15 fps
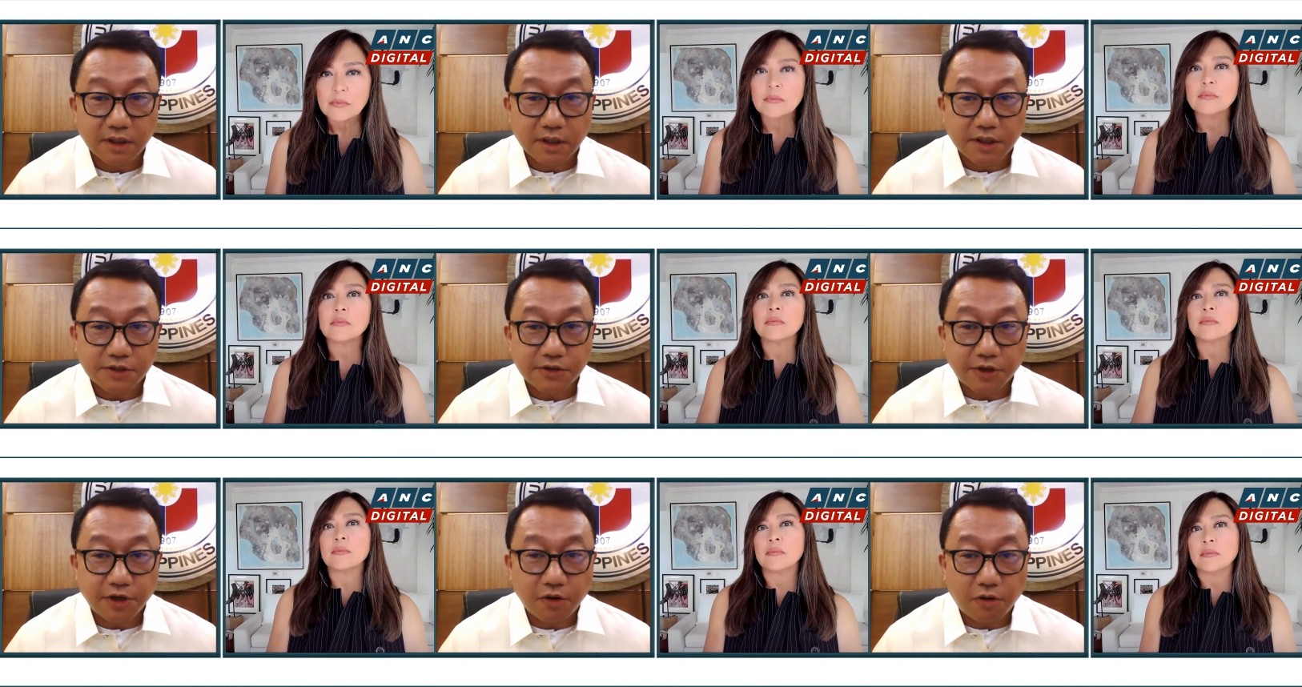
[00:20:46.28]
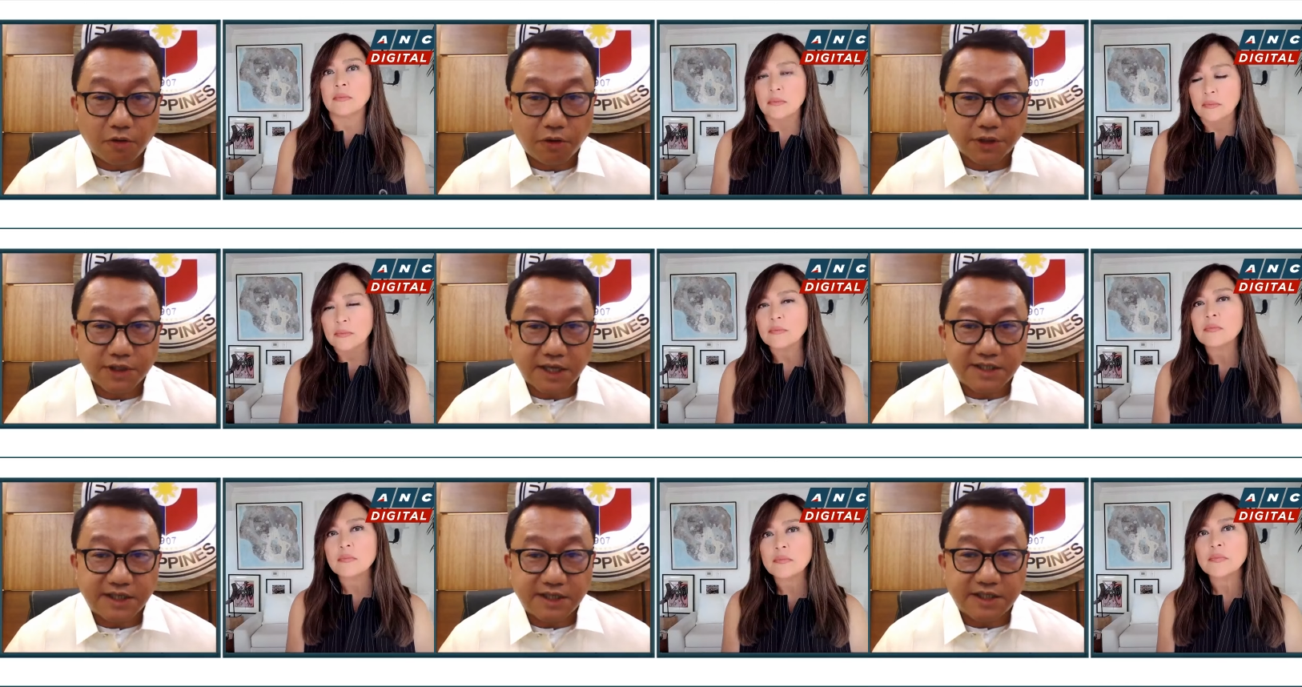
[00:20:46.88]
Speaker 1: Mm-hmm. So yung
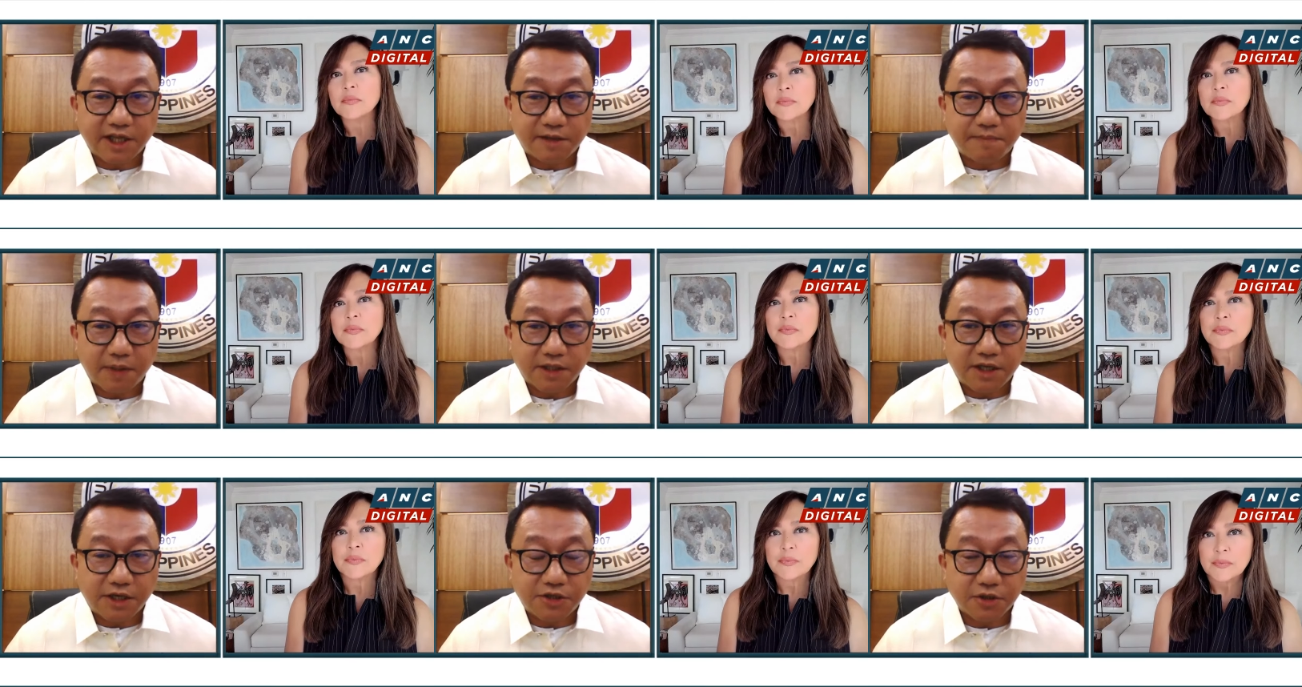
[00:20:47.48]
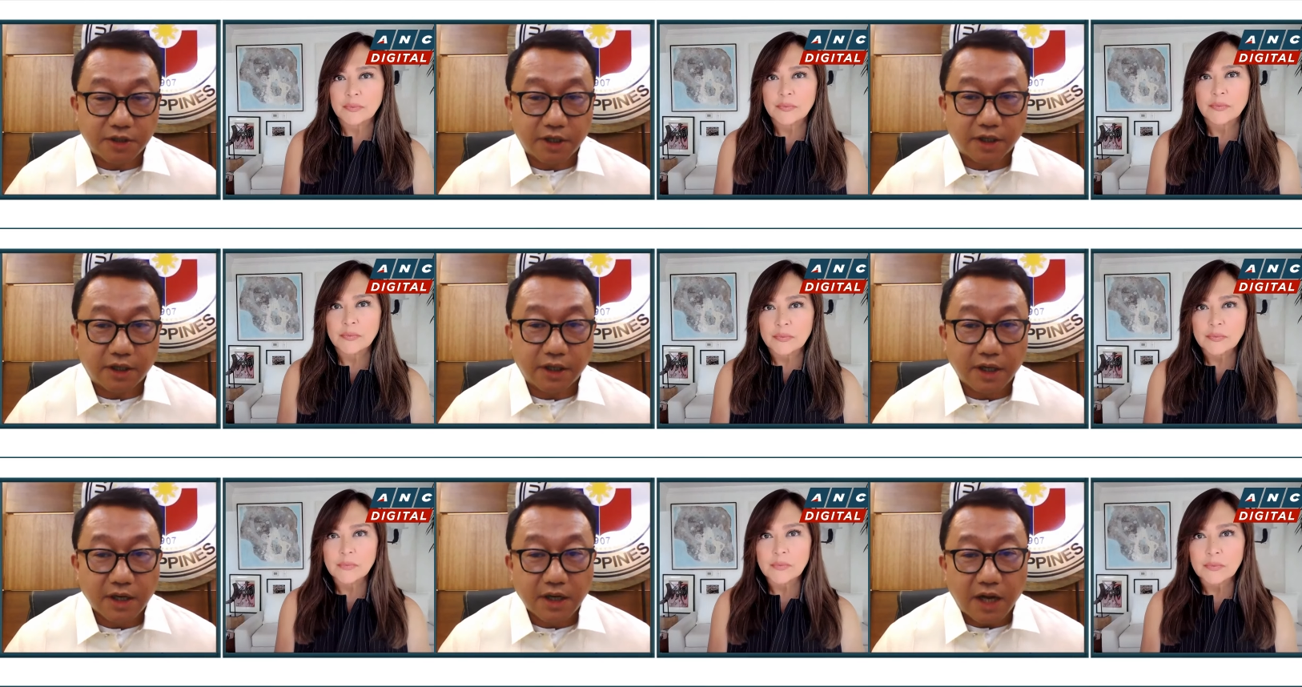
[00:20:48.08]
court-assisted
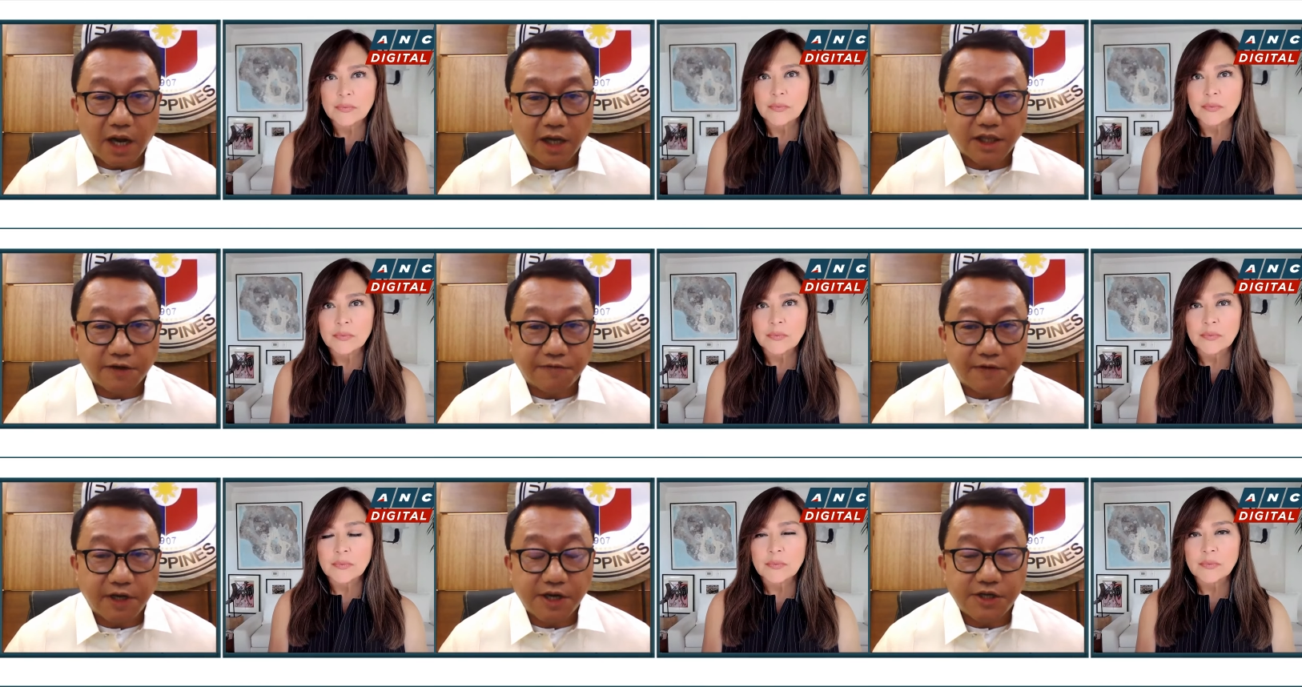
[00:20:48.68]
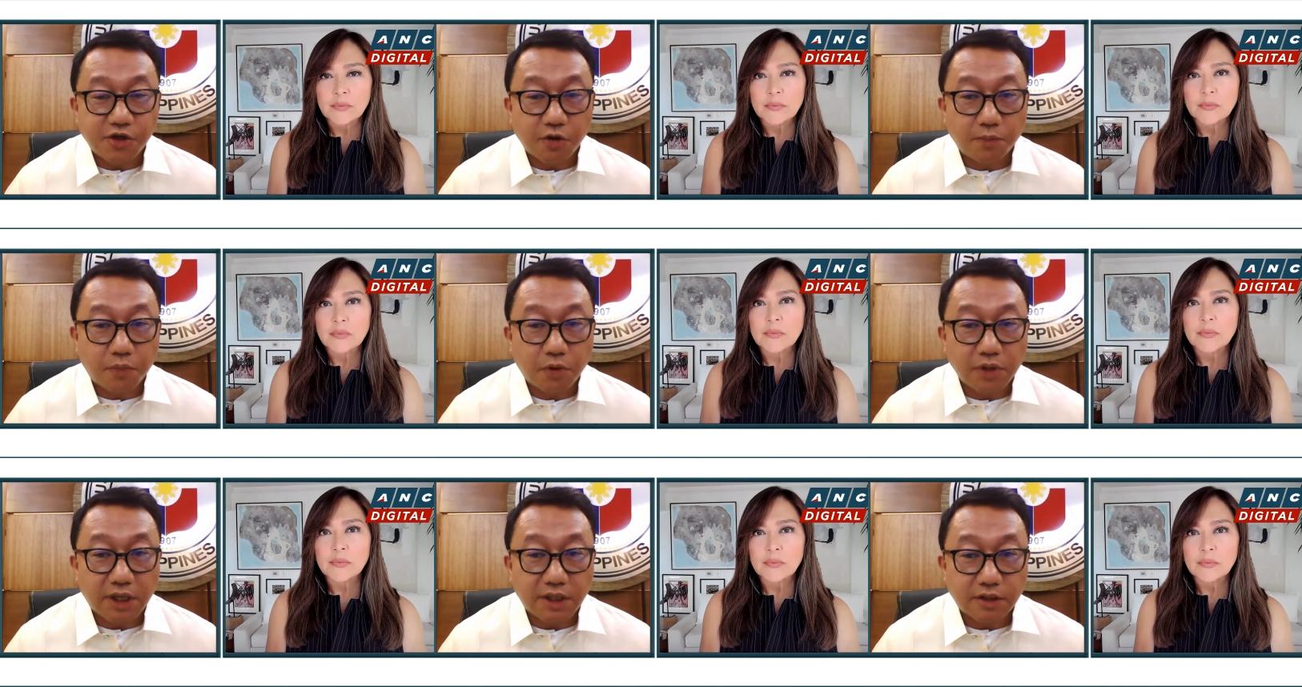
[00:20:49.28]
petitioner, ang definition
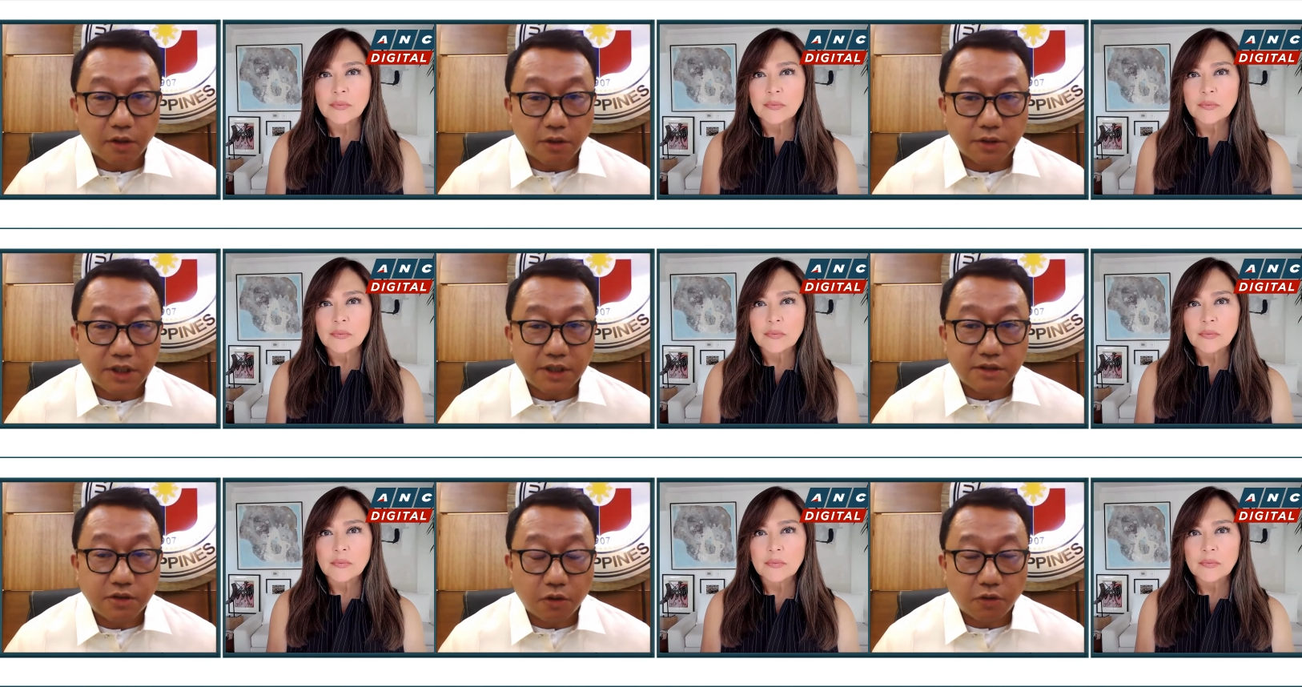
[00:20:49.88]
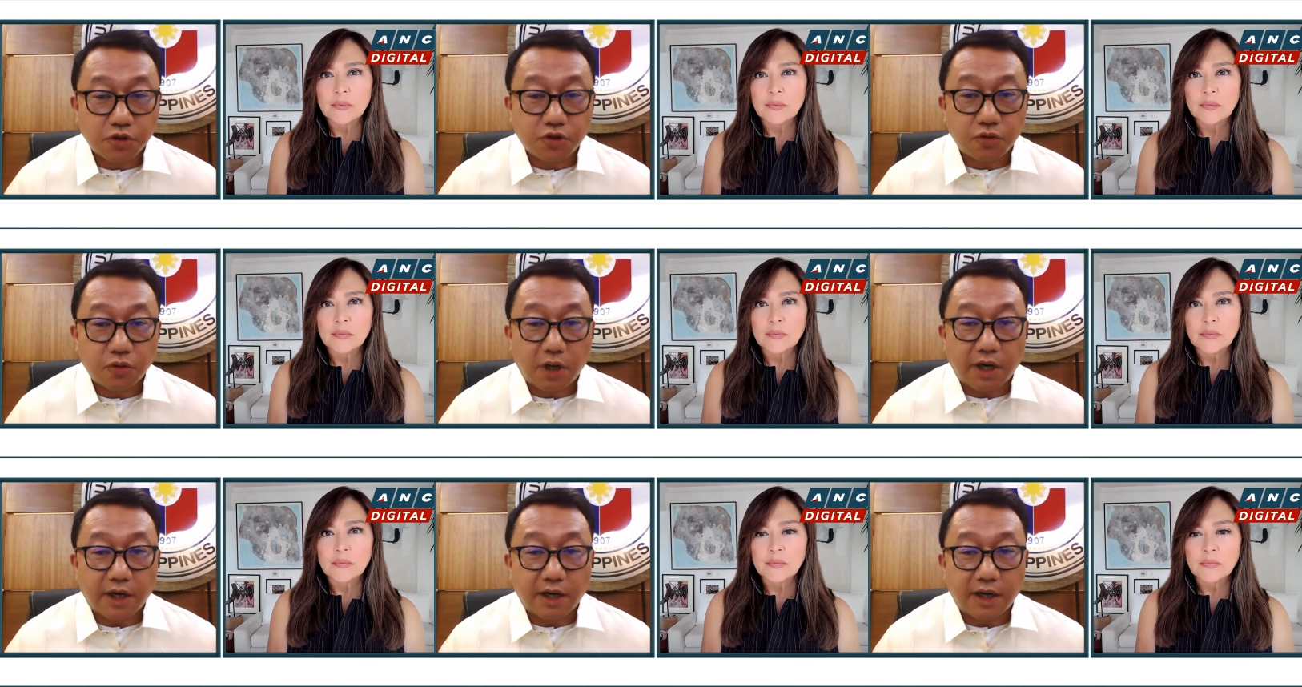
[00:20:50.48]
po nito, those
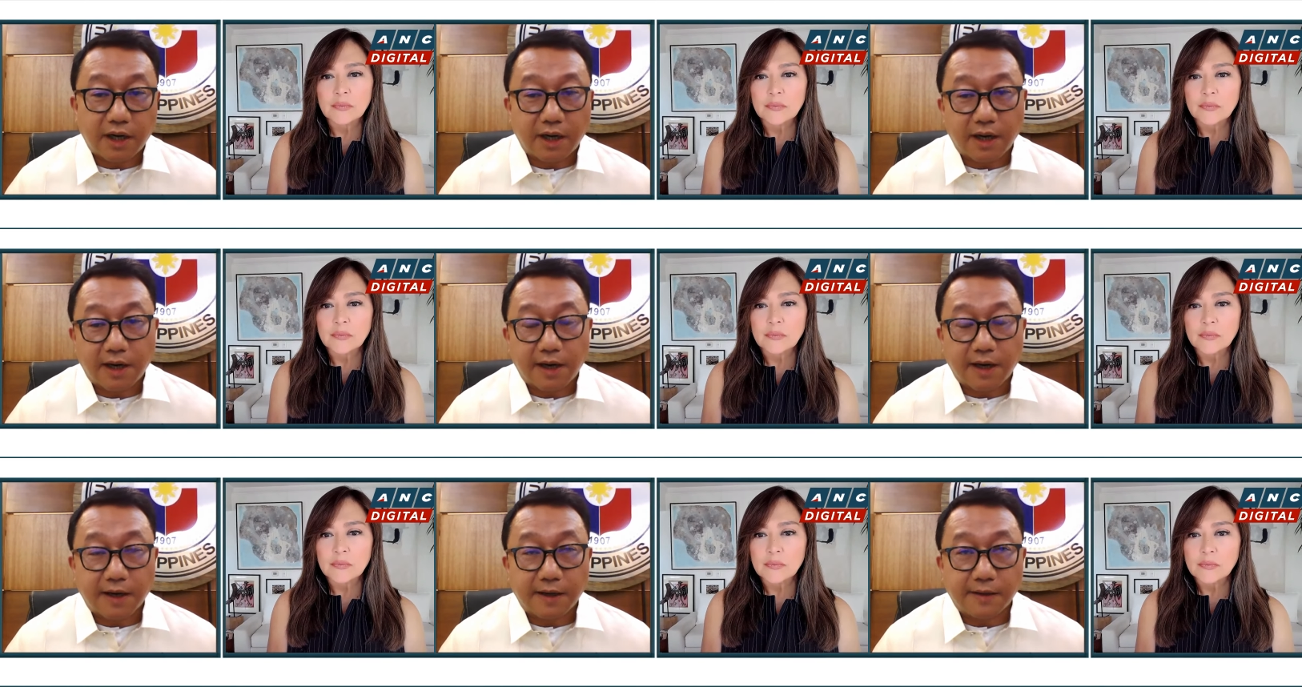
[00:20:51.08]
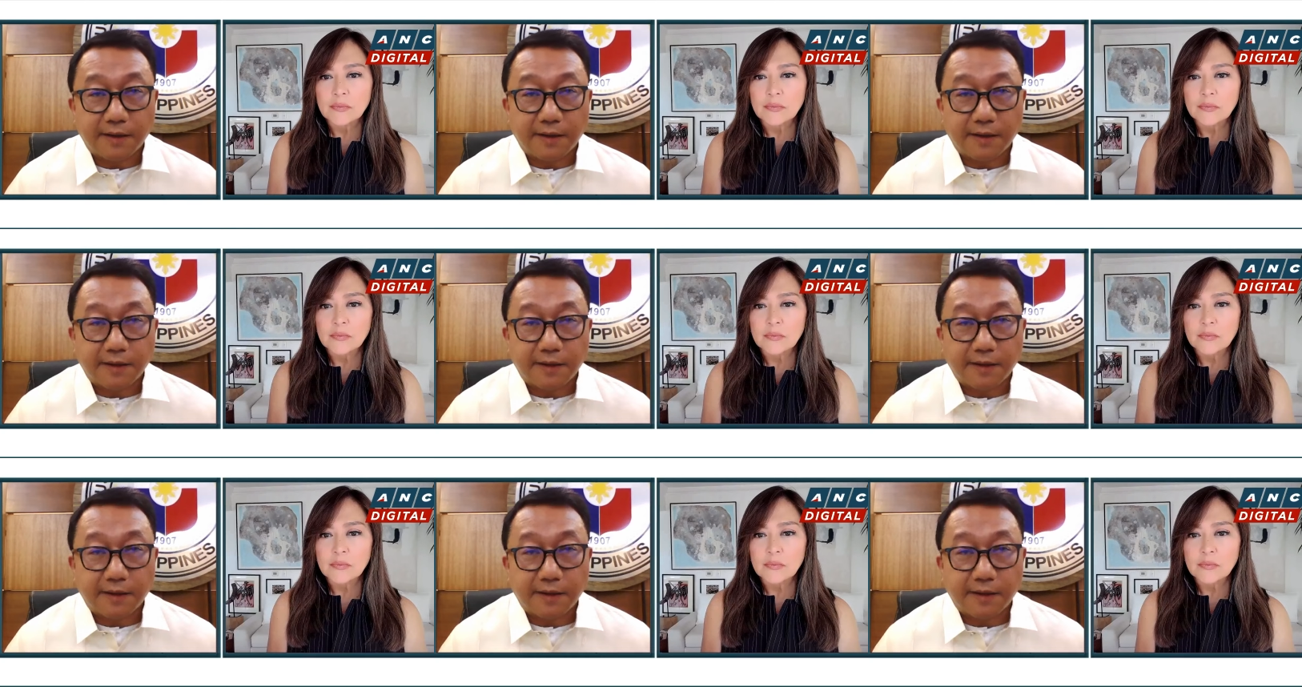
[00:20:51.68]
who are